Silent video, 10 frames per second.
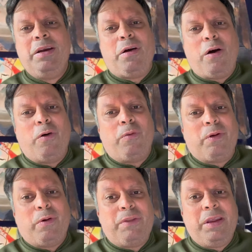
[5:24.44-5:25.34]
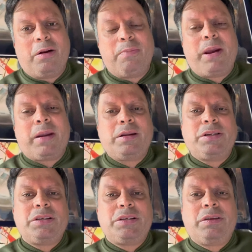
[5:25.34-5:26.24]
on the art
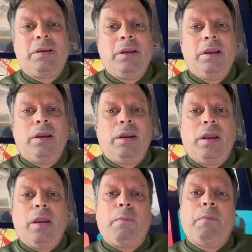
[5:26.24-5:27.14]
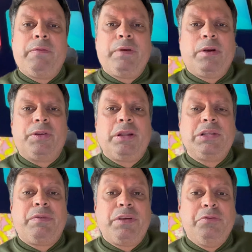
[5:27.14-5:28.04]
packages when we got it,
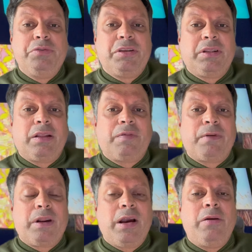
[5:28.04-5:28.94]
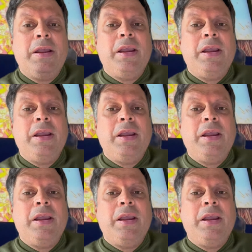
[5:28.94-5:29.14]
so we're using that for now.